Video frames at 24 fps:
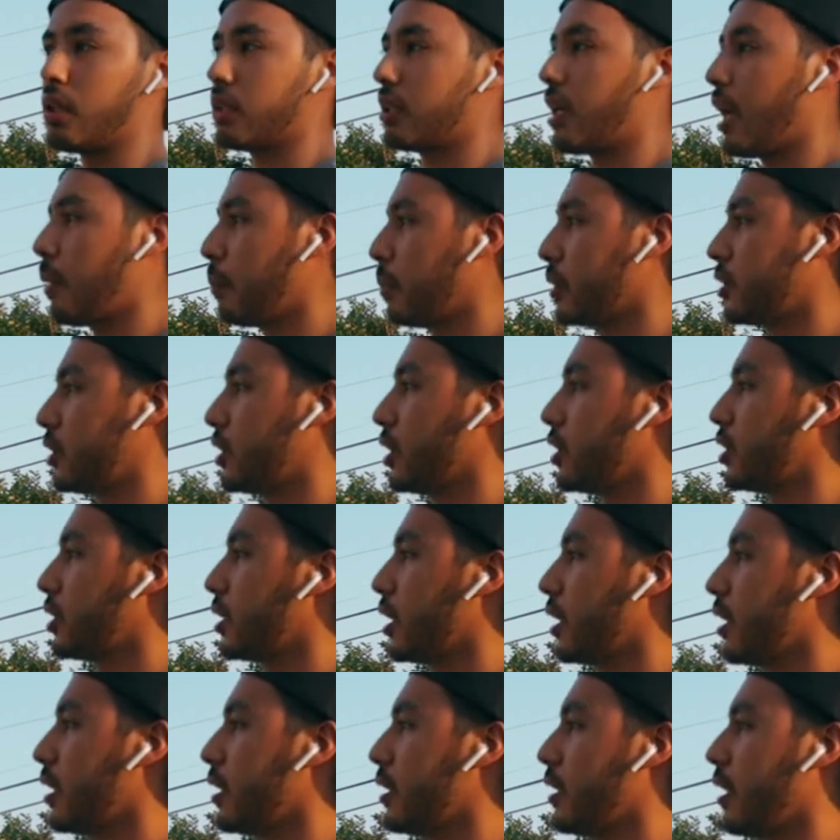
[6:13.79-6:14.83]
on
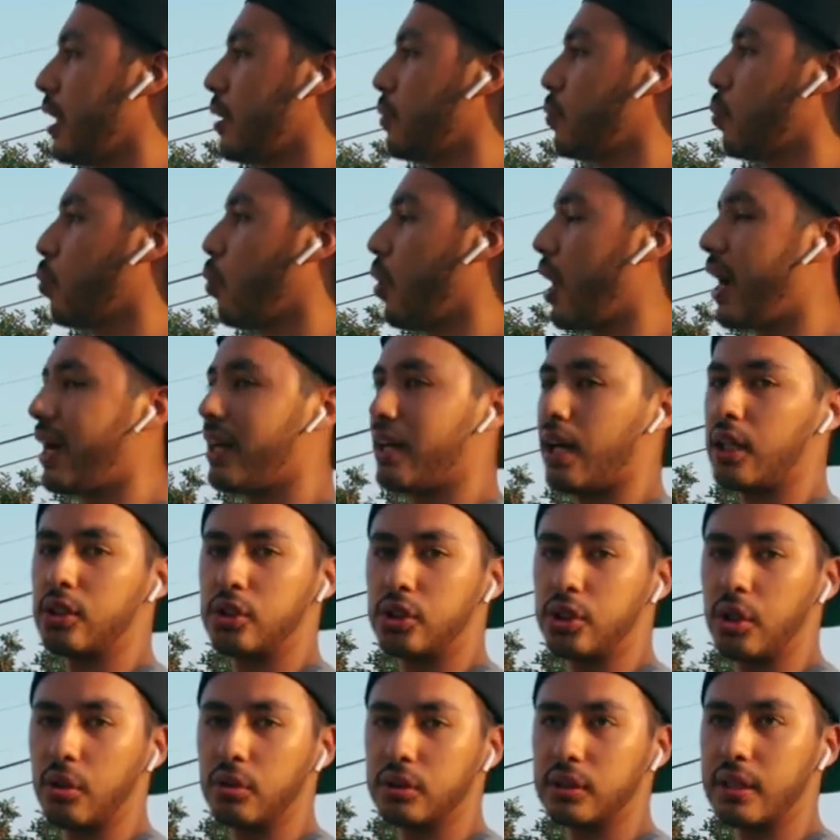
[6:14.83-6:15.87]
composition and why I
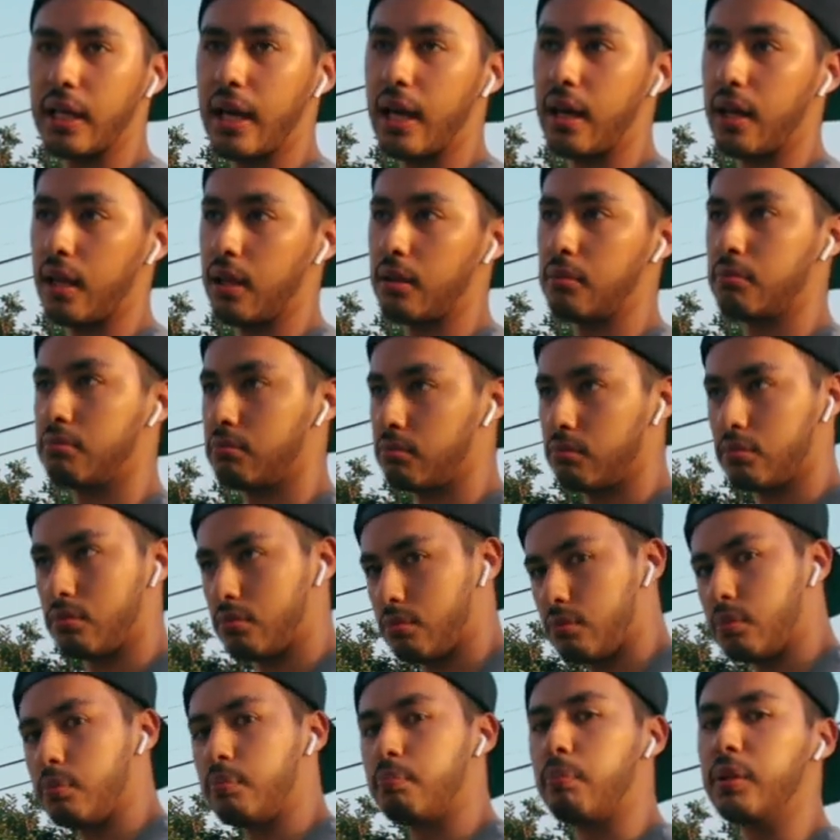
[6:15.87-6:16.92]
chose that
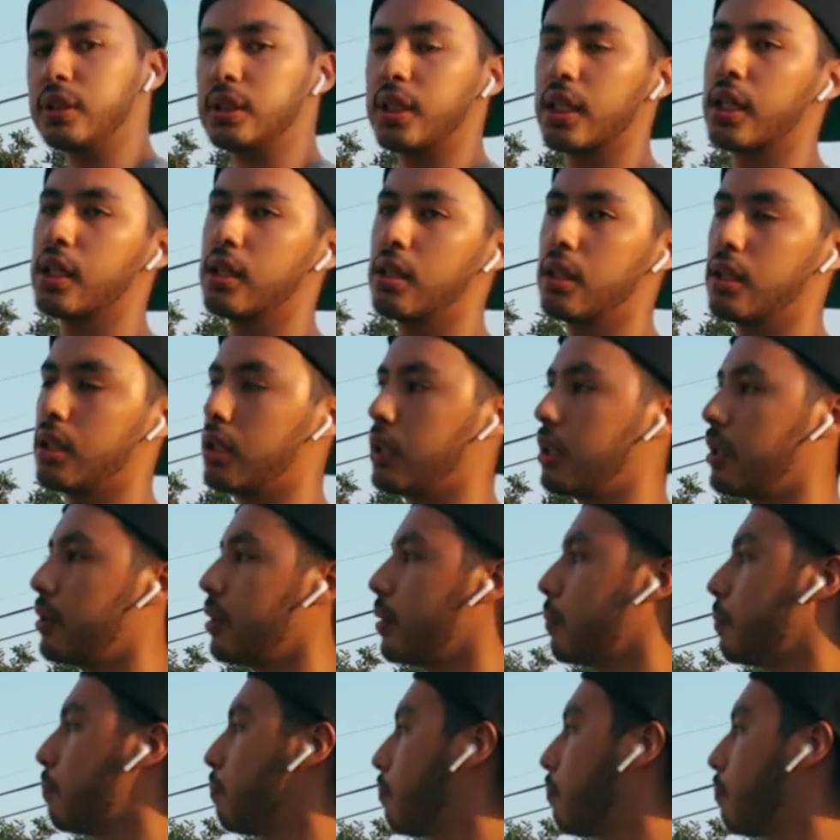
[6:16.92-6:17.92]
particular